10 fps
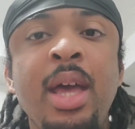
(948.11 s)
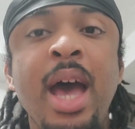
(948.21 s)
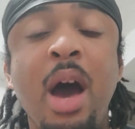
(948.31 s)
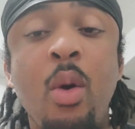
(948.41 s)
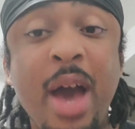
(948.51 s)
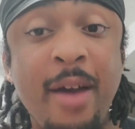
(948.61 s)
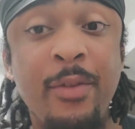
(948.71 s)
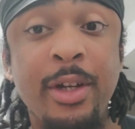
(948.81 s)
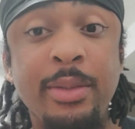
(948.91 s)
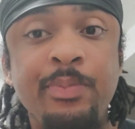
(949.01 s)

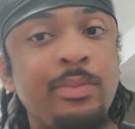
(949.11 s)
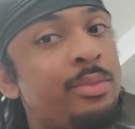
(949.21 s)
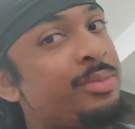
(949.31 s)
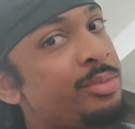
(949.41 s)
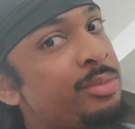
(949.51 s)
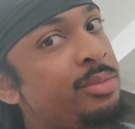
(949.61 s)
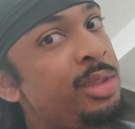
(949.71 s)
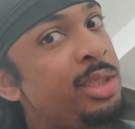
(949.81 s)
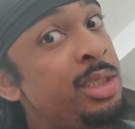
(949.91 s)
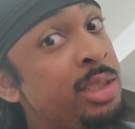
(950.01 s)
However,
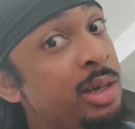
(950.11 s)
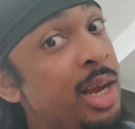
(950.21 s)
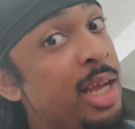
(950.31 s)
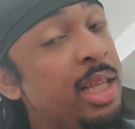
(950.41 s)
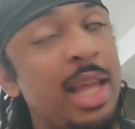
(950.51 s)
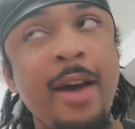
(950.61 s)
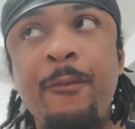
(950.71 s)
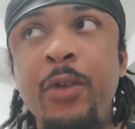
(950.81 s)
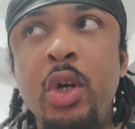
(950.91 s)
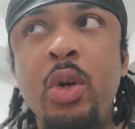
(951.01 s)
I'm still gonna eat that
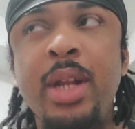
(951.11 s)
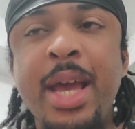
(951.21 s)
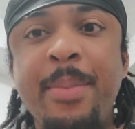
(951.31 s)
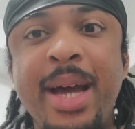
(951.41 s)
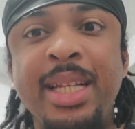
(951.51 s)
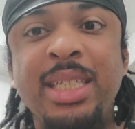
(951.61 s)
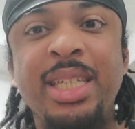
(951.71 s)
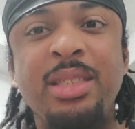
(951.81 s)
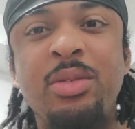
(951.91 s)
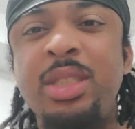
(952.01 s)
food, and my
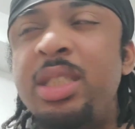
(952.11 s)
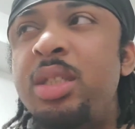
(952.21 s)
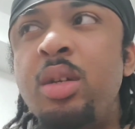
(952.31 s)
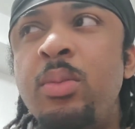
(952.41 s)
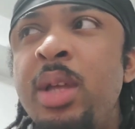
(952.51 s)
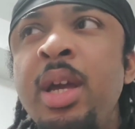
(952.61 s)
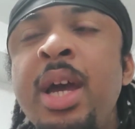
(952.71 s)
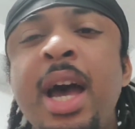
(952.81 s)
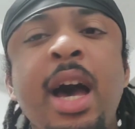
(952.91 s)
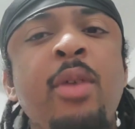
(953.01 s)
digestive system,
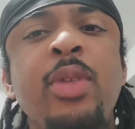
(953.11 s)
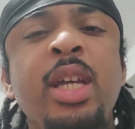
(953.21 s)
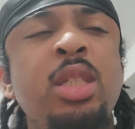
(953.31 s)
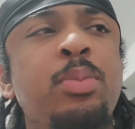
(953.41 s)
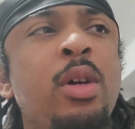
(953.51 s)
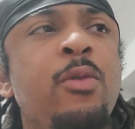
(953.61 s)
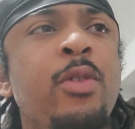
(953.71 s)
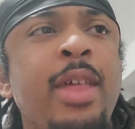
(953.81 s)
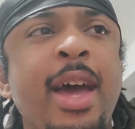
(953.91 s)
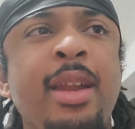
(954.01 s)
I don't think it's built
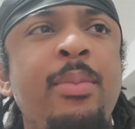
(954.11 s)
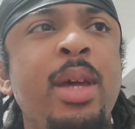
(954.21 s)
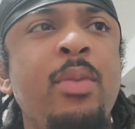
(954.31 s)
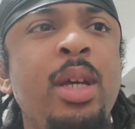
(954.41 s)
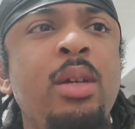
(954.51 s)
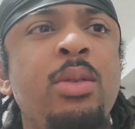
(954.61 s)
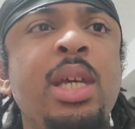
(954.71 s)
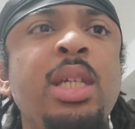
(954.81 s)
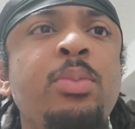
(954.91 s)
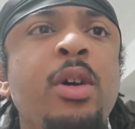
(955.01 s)
for that. I mean, I really don't
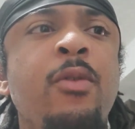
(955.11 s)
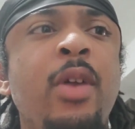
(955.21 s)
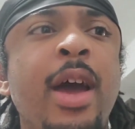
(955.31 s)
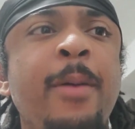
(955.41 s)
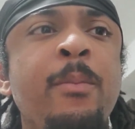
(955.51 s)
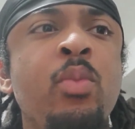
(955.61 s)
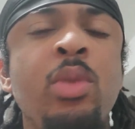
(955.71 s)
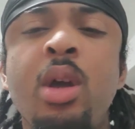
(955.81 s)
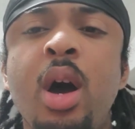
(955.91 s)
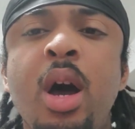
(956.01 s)
think it's built for that.
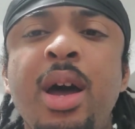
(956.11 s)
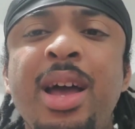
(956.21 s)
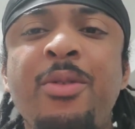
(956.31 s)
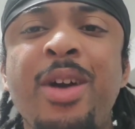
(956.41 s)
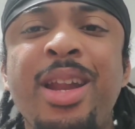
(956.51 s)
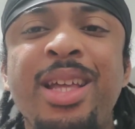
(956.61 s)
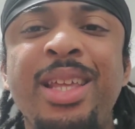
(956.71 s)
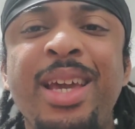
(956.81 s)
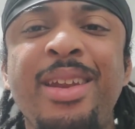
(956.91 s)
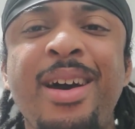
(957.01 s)

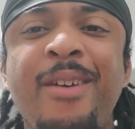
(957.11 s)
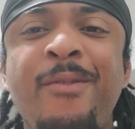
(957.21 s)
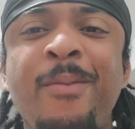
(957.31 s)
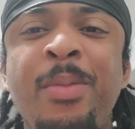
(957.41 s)
Ironically enough.